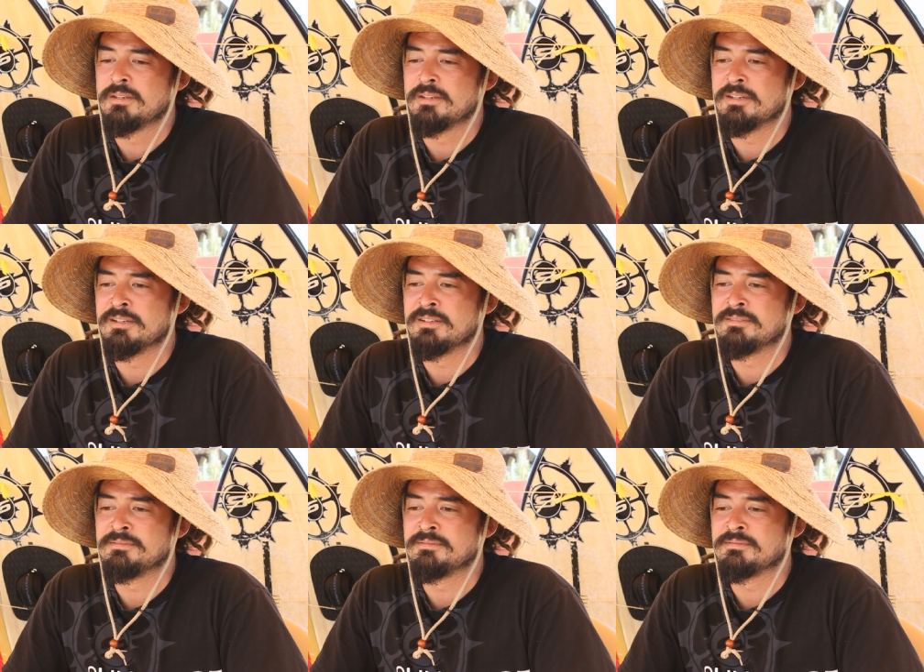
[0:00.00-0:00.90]

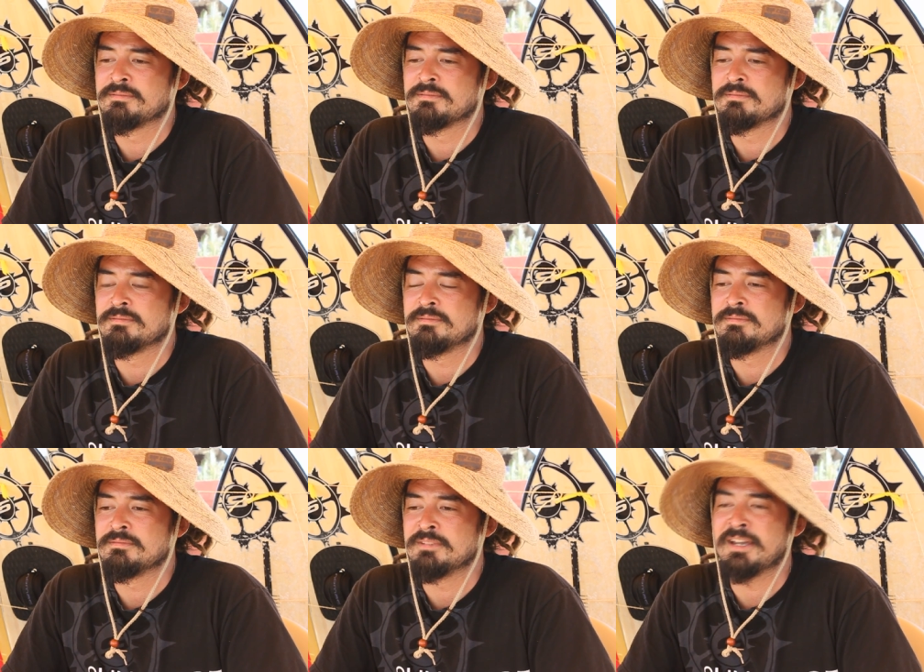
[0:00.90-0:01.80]
And
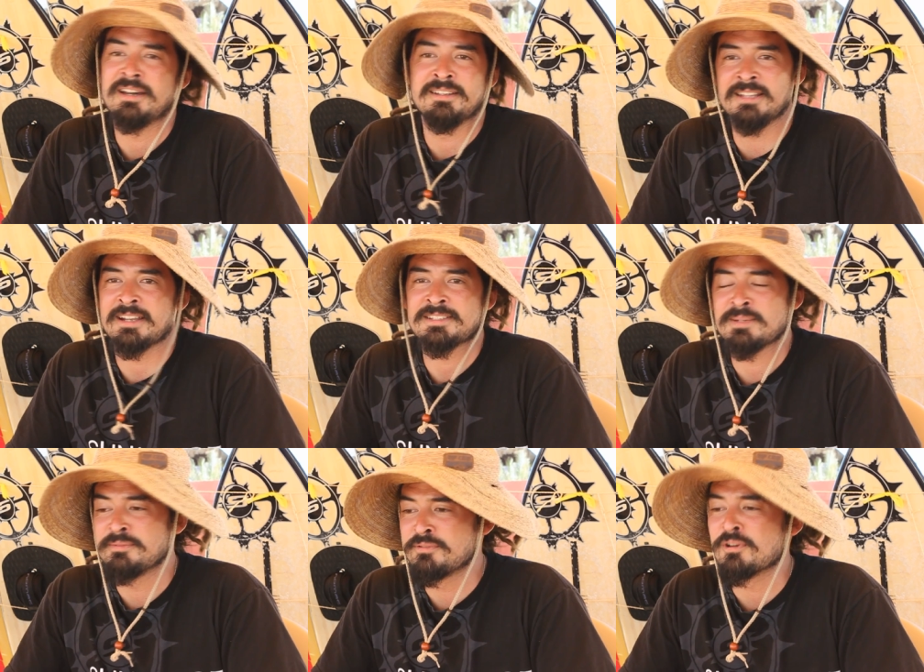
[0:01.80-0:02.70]
yeah, and like I
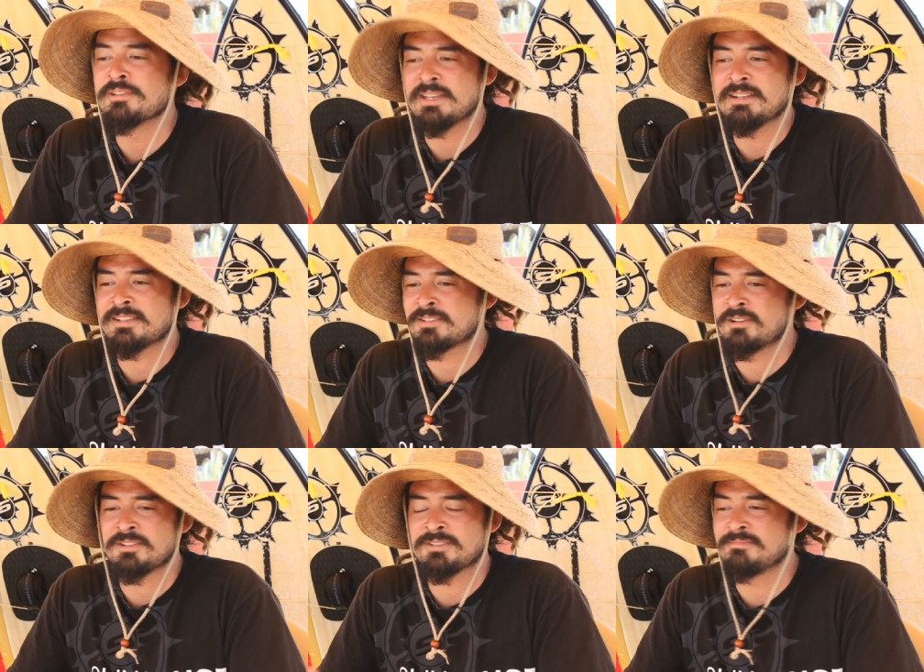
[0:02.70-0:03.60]
said before, then I
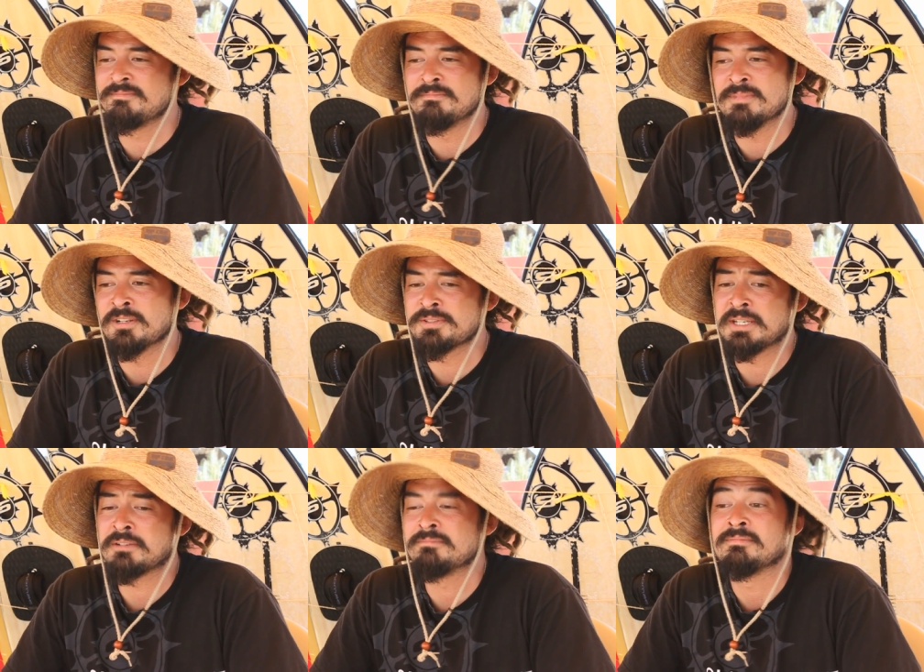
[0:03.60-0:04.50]
started just, you know,
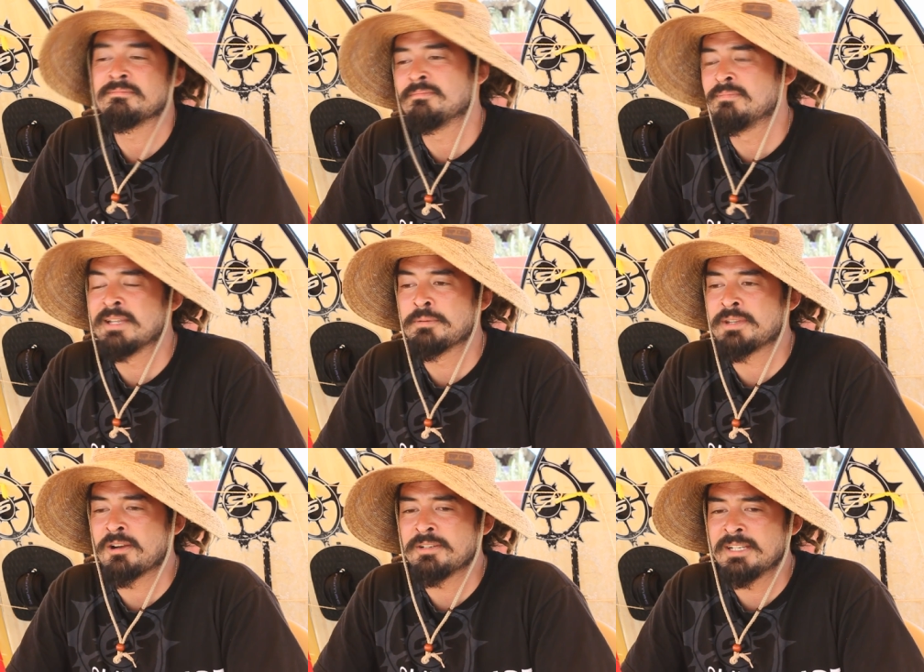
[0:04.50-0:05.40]
playing with
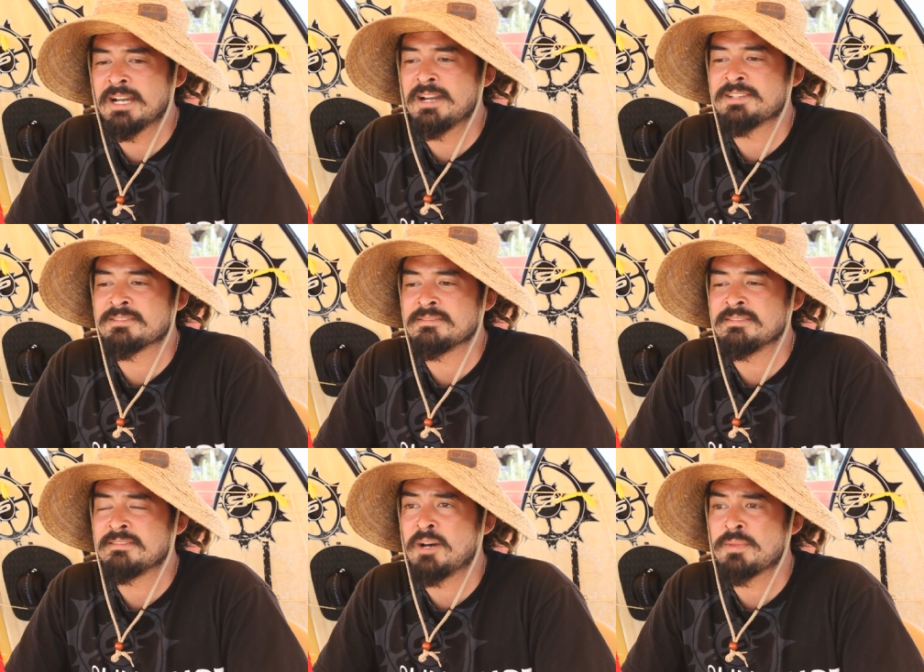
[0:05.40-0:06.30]
the R&D guys and
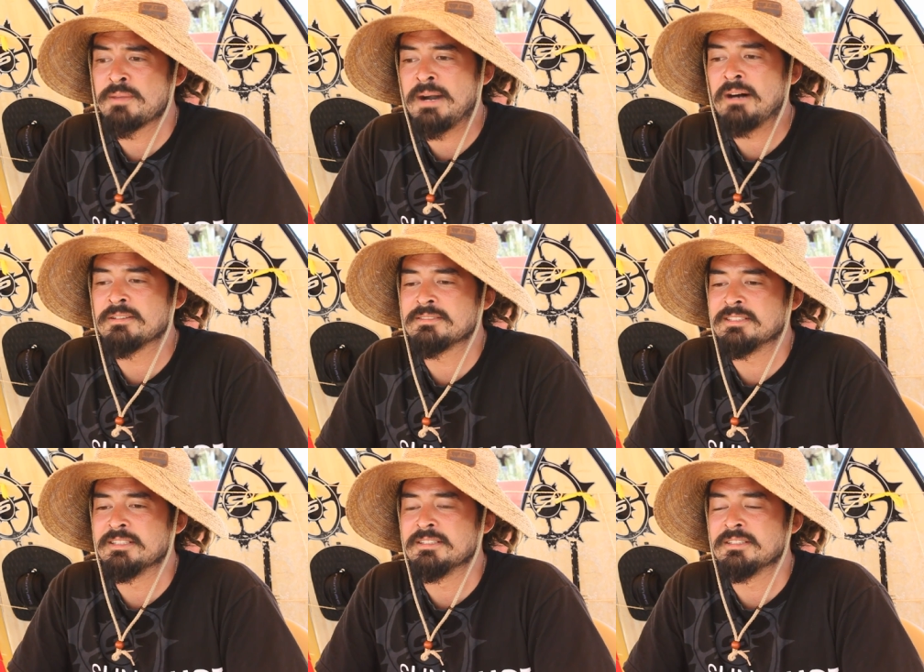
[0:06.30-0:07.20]
helping them out,
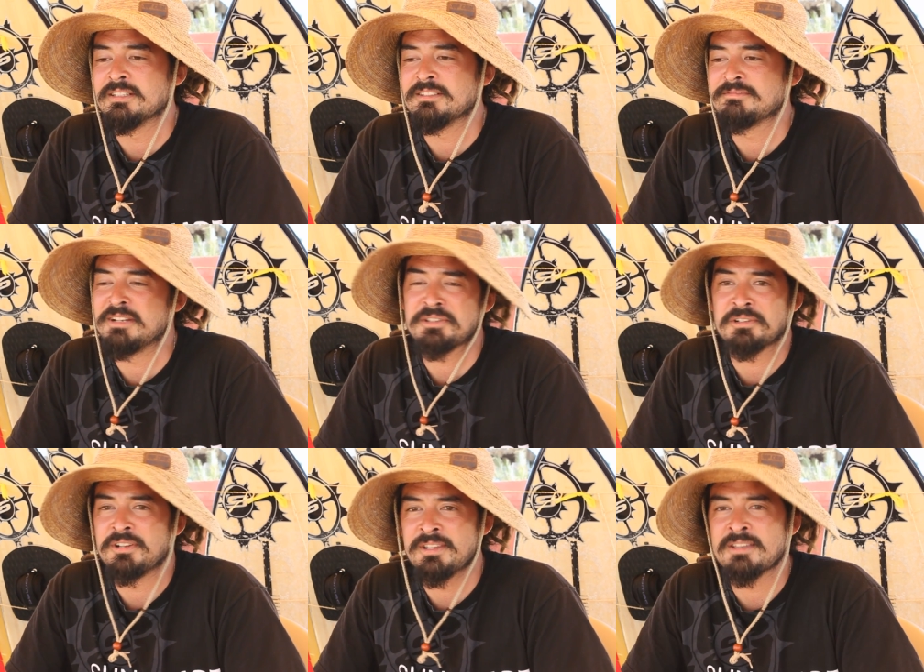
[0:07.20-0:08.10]
and then it
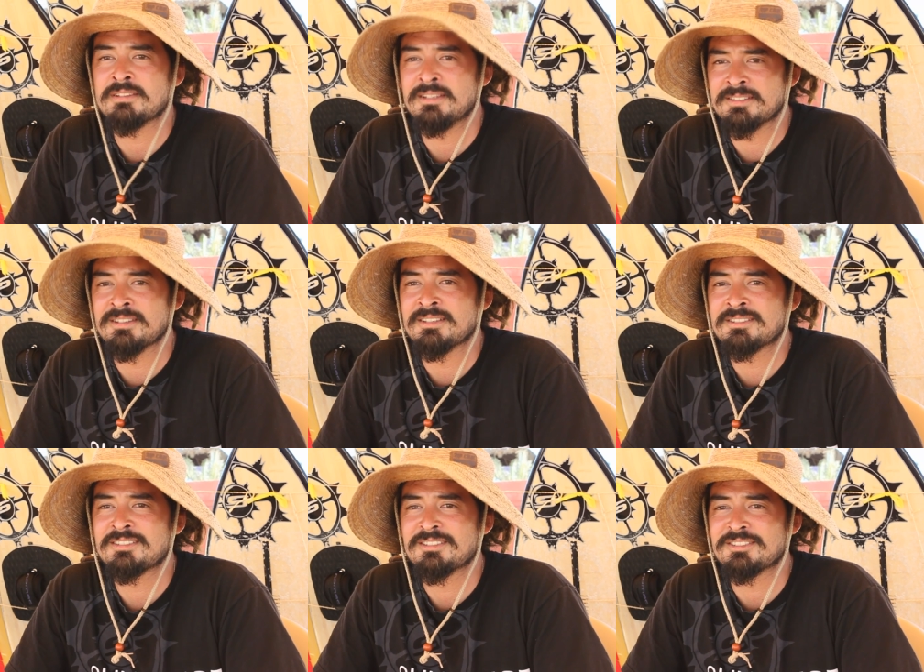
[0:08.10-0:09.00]
turned into this.
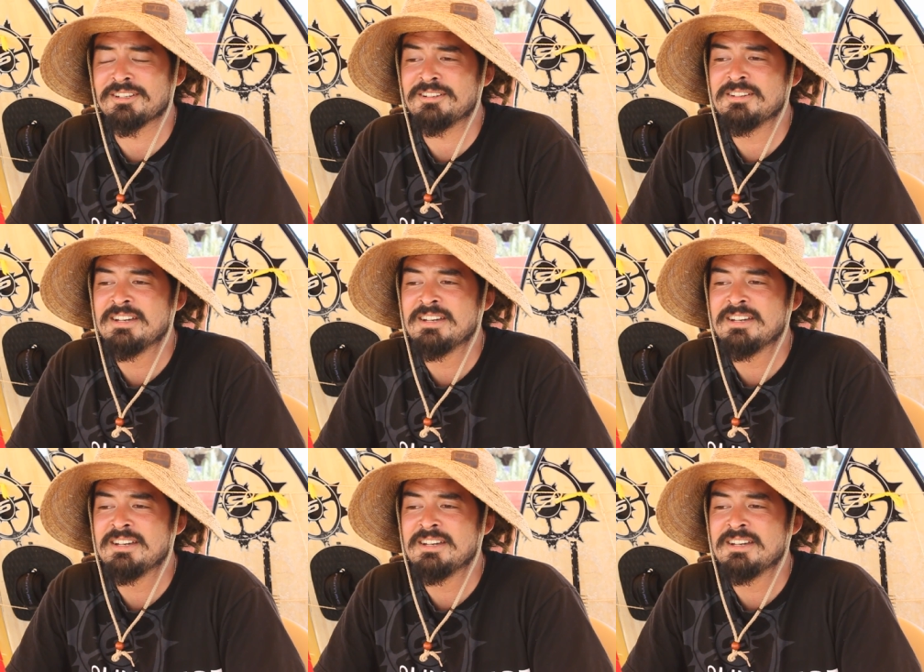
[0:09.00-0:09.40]
So